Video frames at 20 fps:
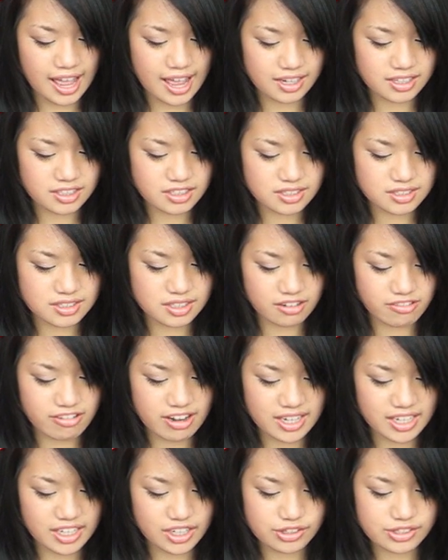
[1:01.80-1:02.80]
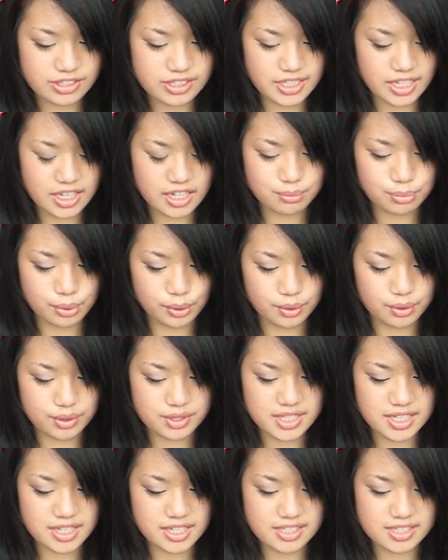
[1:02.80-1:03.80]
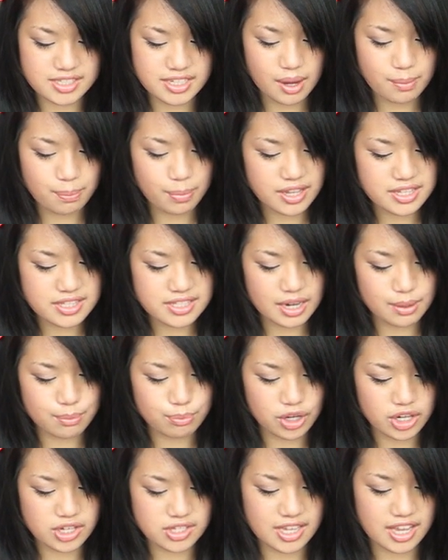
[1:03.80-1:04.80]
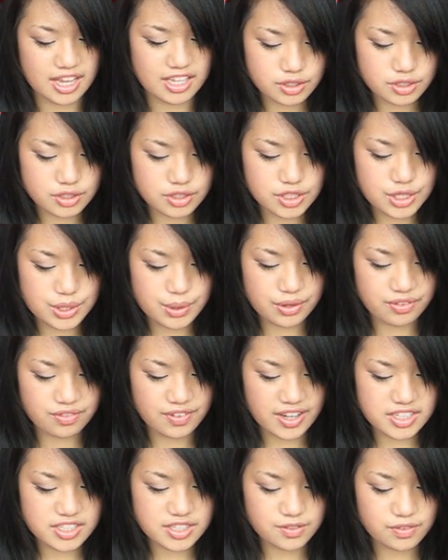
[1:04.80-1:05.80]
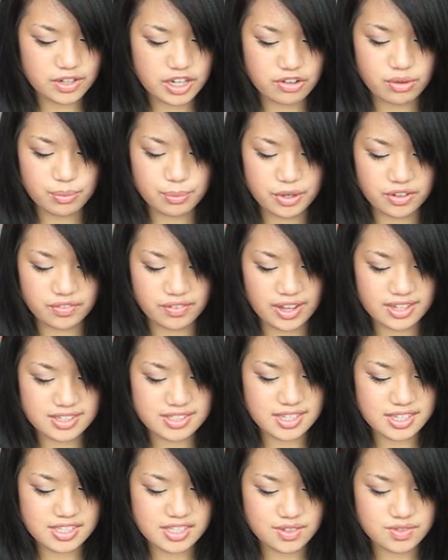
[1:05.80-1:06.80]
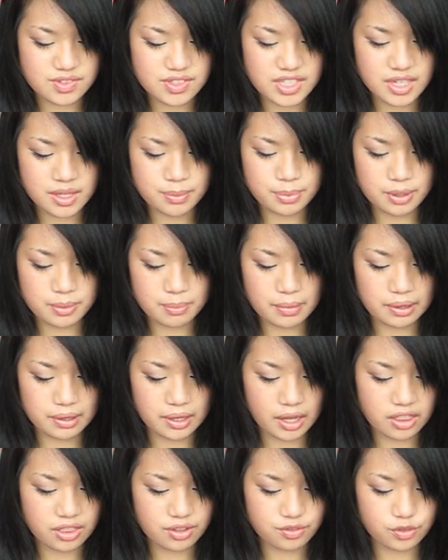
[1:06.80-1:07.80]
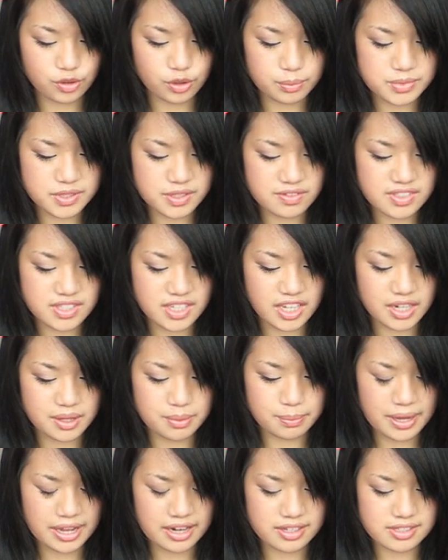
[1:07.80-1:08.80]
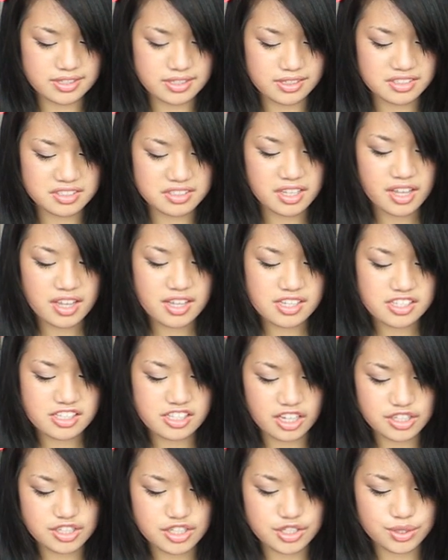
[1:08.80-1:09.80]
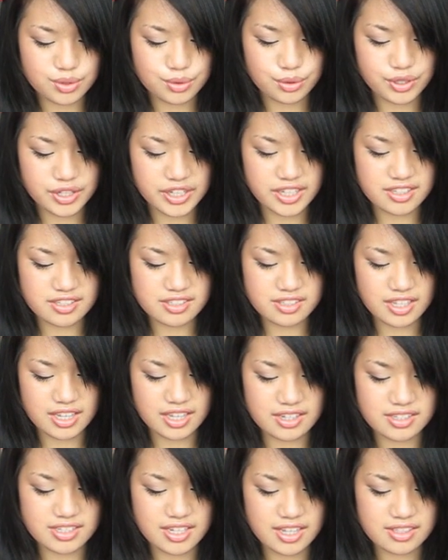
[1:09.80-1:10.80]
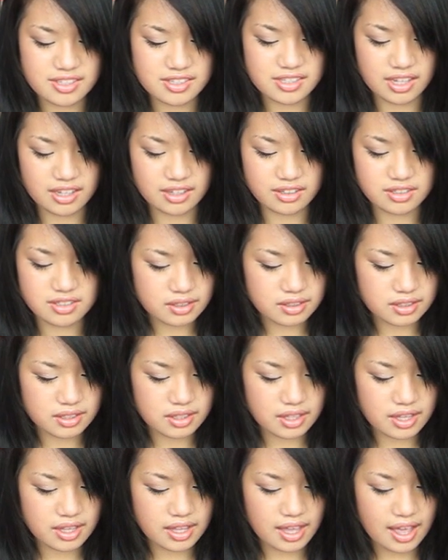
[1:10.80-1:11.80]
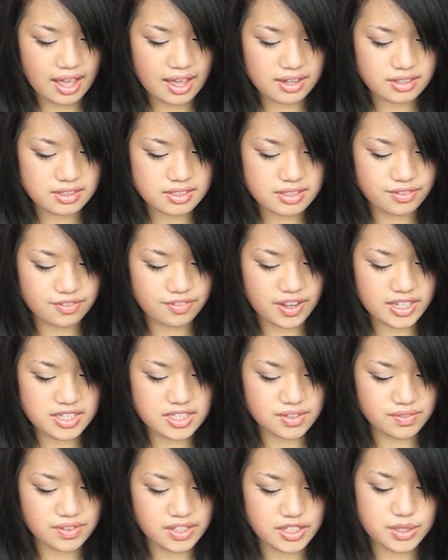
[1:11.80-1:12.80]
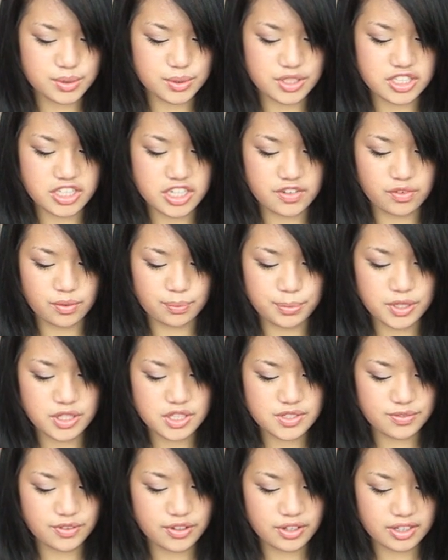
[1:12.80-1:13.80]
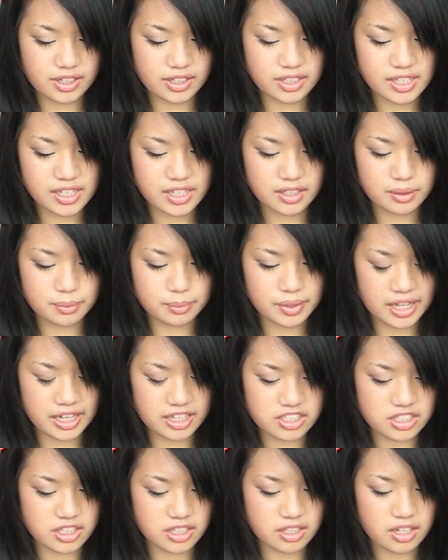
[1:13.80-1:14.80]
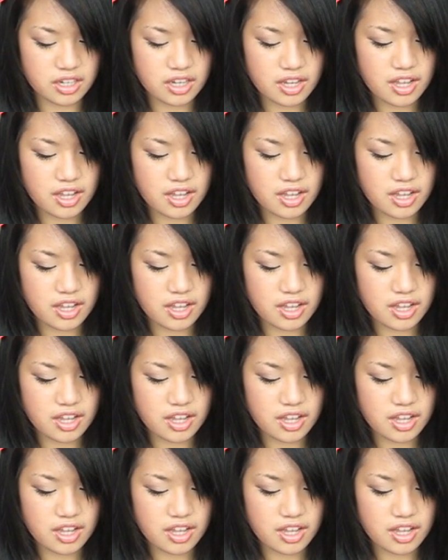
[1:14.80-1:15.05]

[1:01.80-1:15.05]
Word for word: acts directly on skin pores in a step-by-step process to effectively remove excessive sebum and other forms of skin imbalances, such as corneous skin dead cells. It acts effectively to achieve a beautiful and clean complexion.